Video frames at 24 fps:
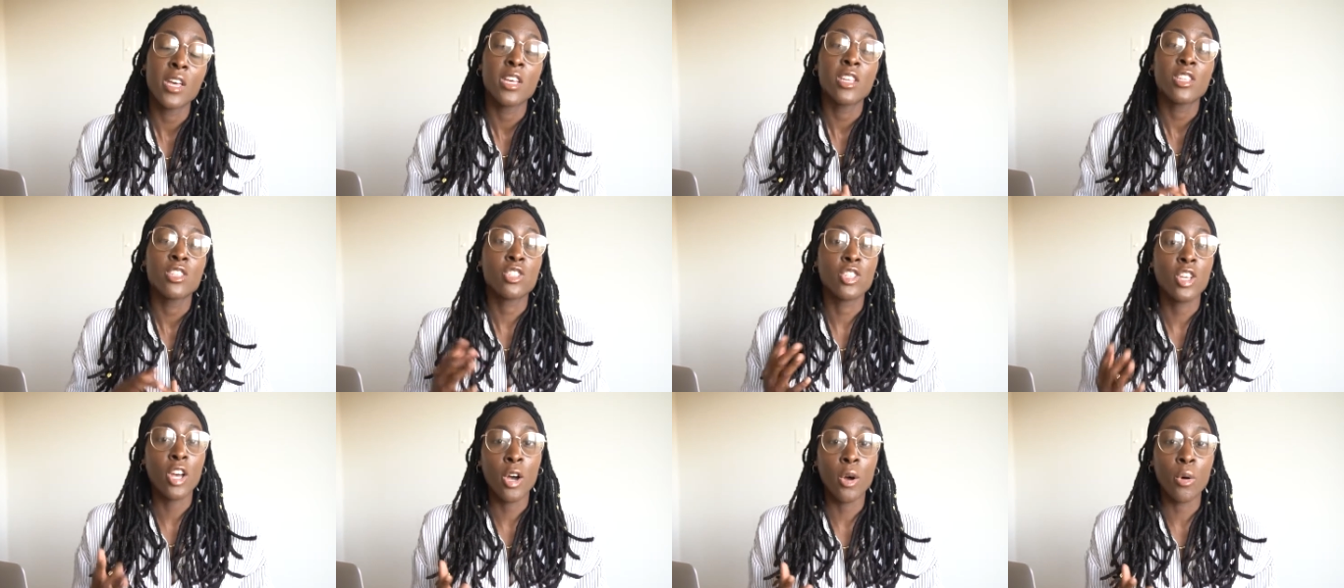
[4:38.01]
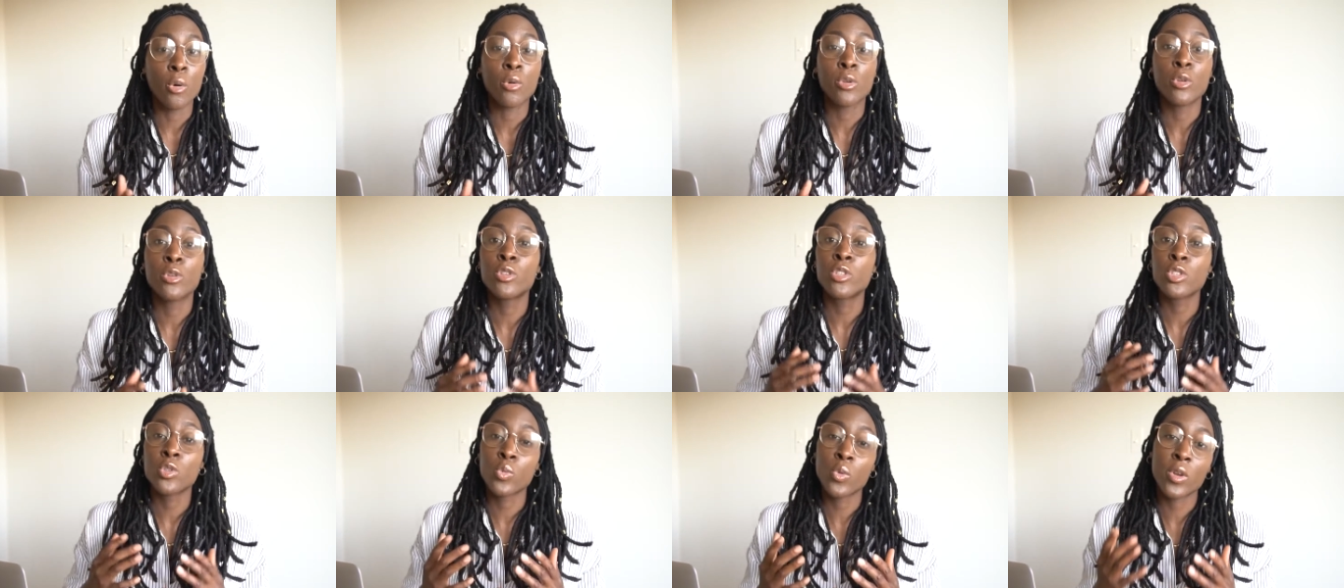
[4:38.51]
So
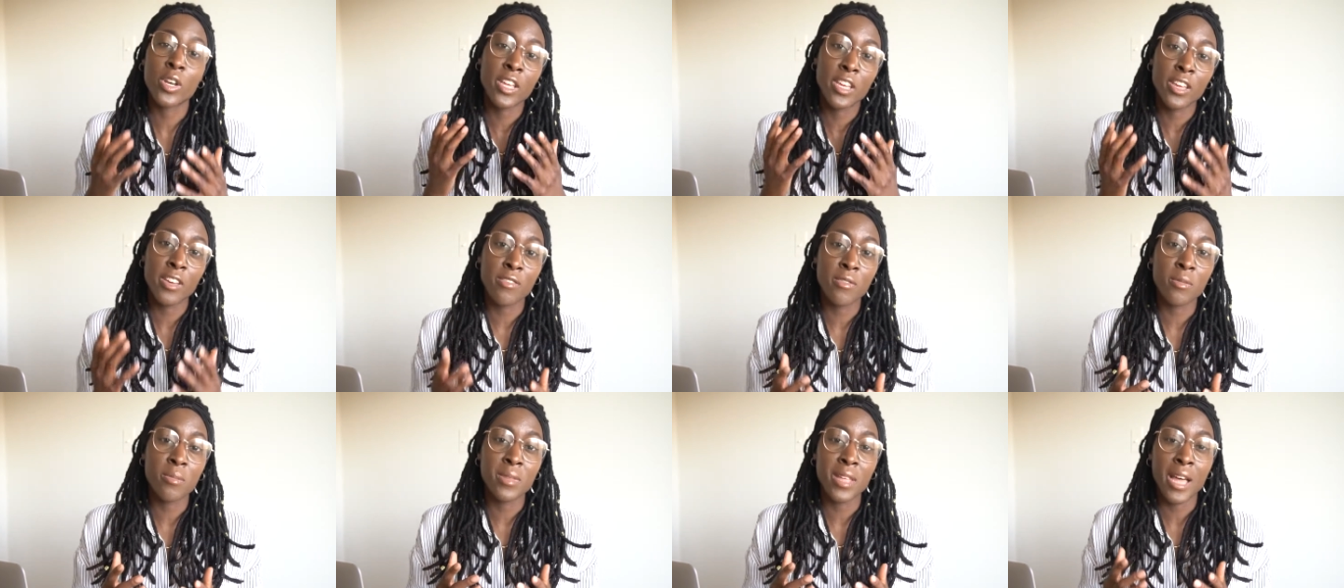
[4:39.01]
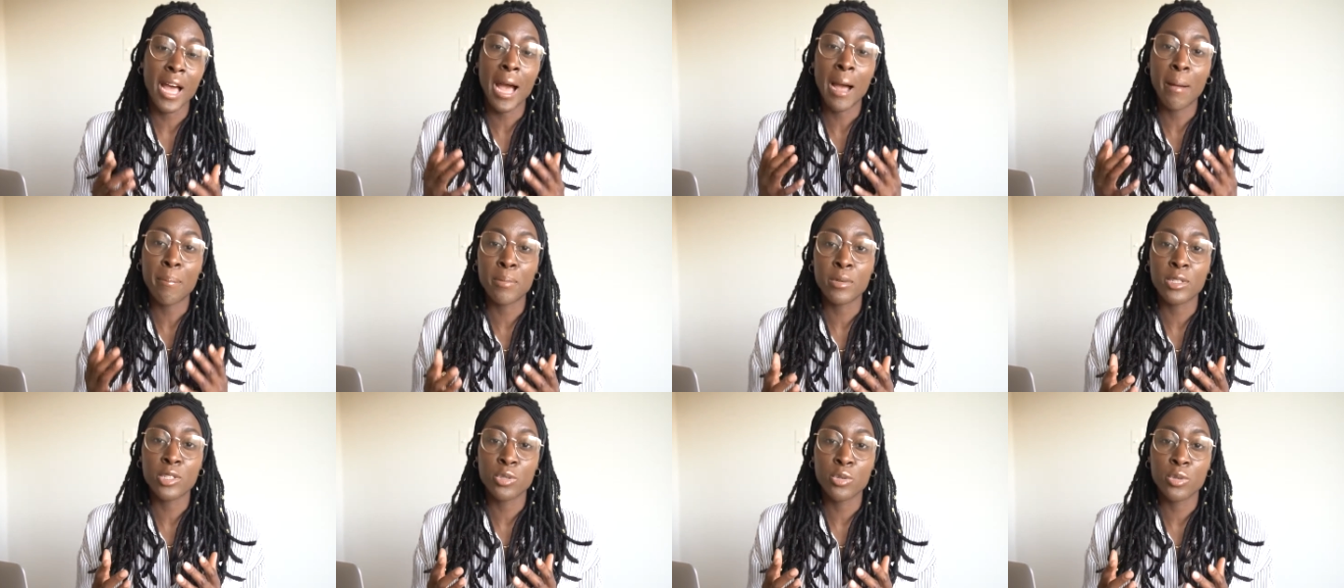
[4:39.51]
you just want to give them the
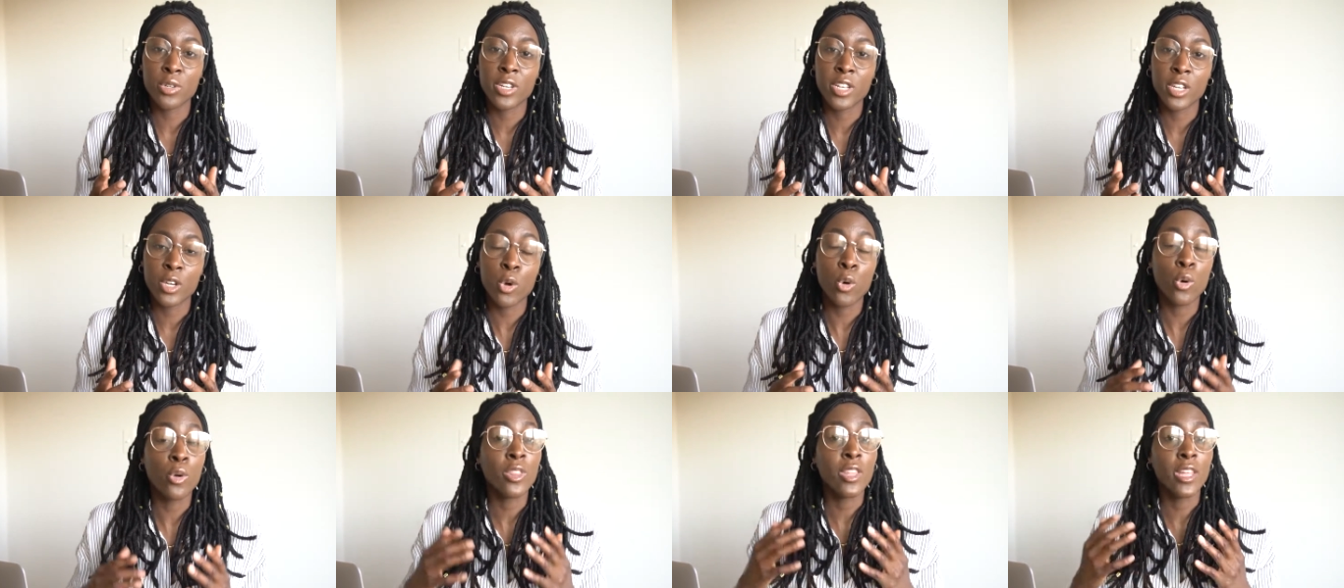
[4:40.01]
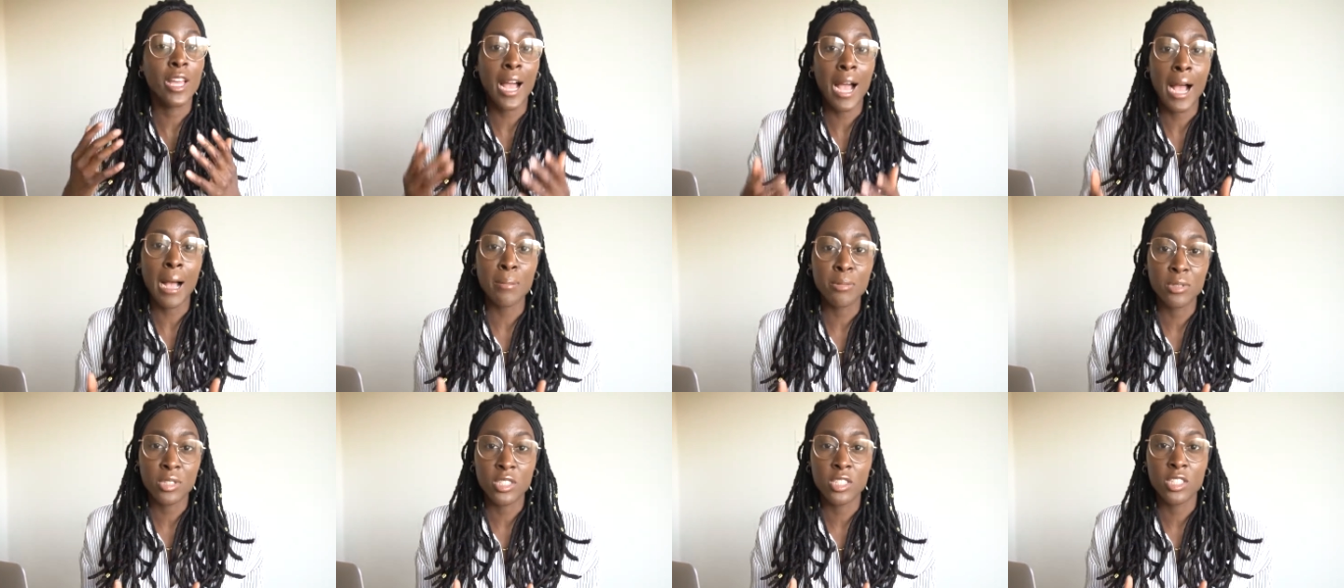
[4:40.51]
opportunity or the
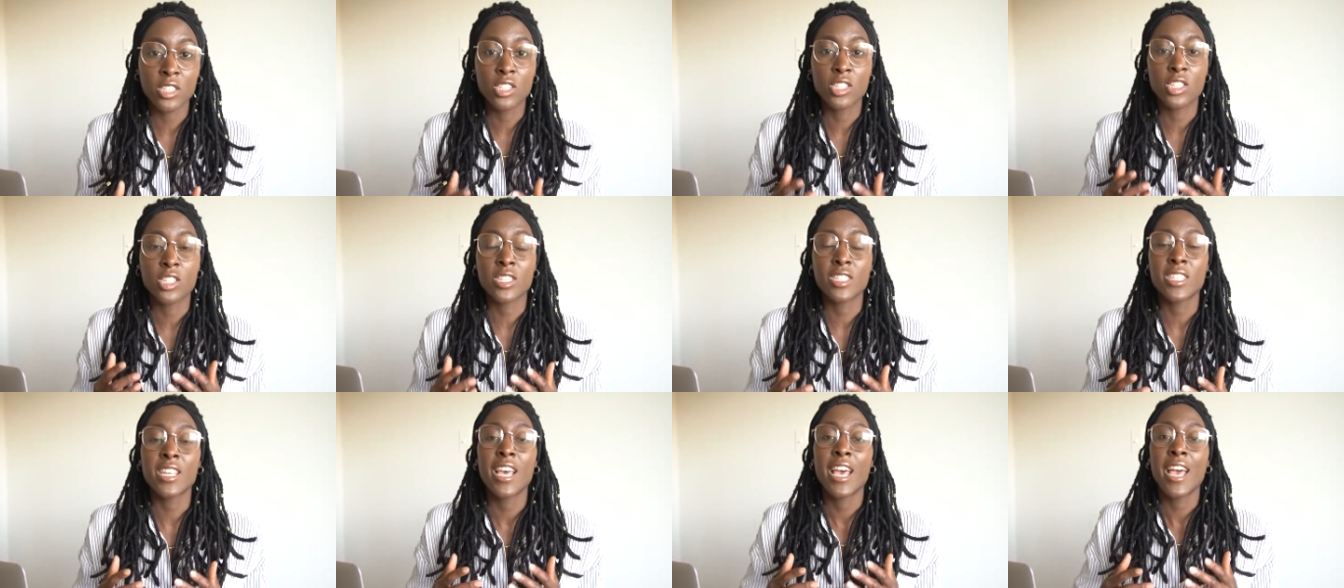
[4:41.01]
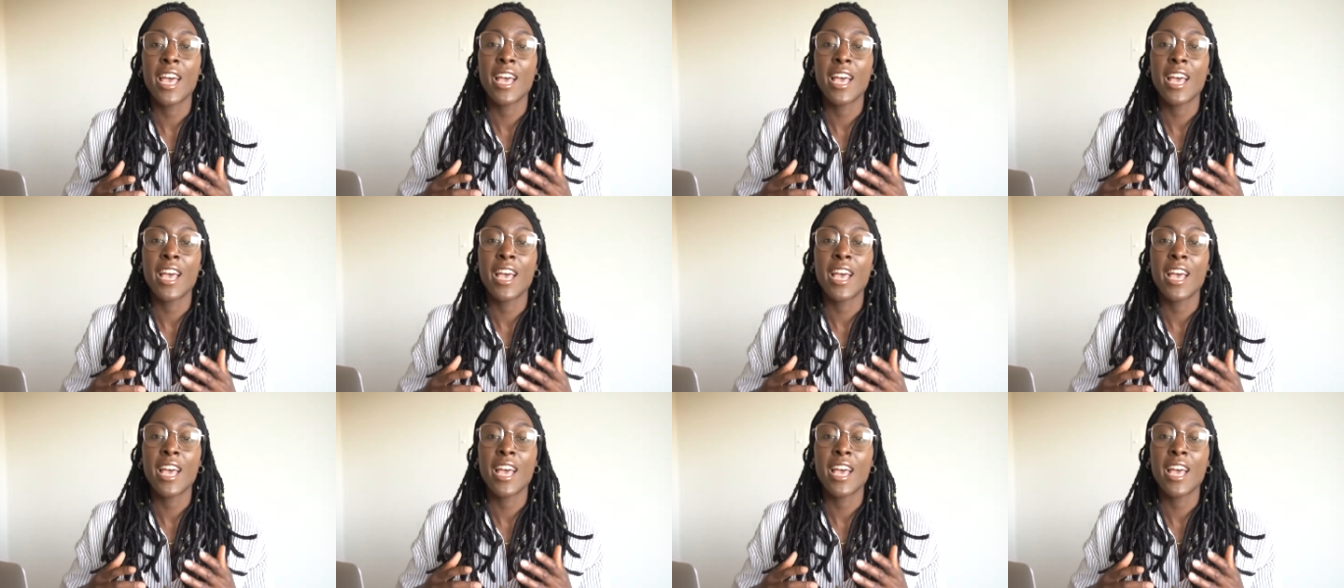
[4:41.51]
option to just